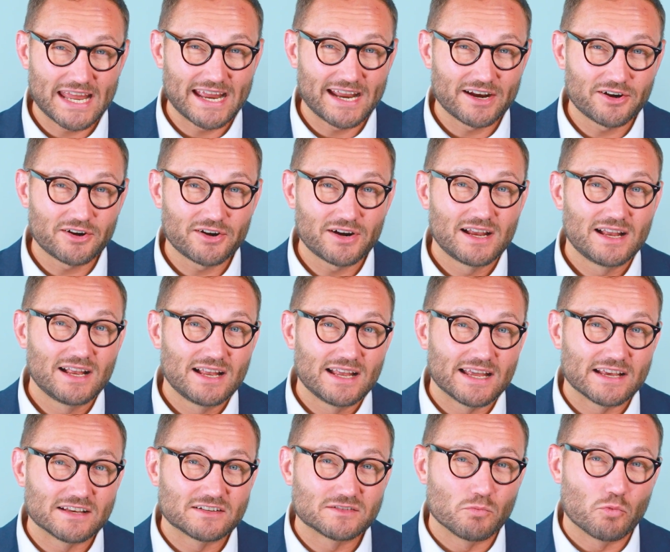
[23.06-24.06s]
care
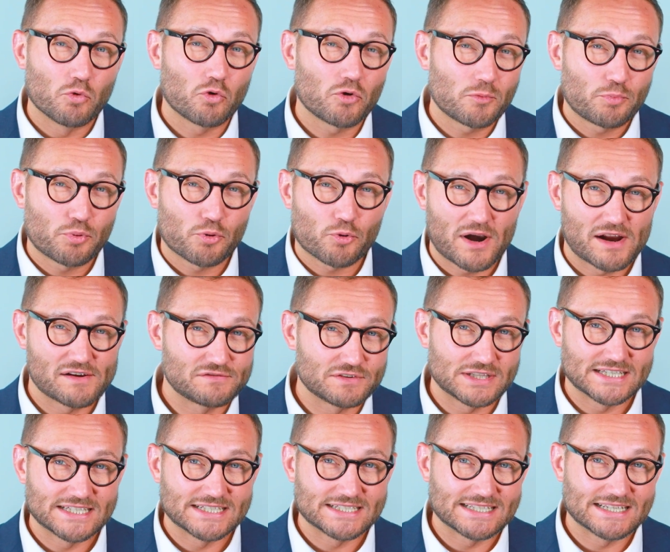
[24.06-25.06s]
is more
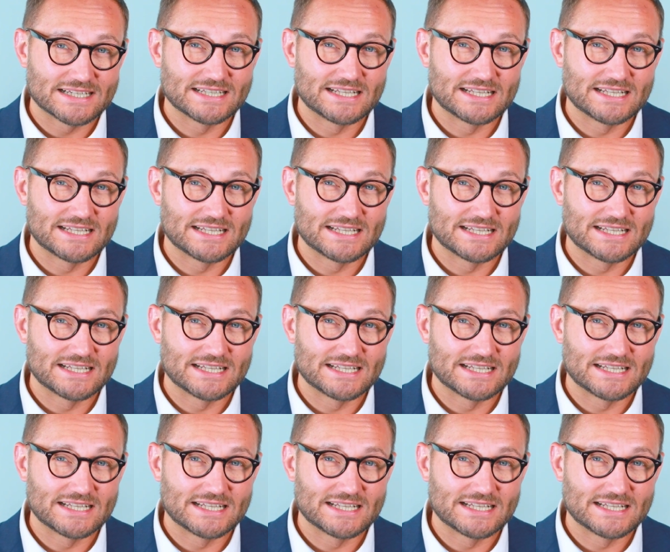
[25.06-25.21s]
prevalent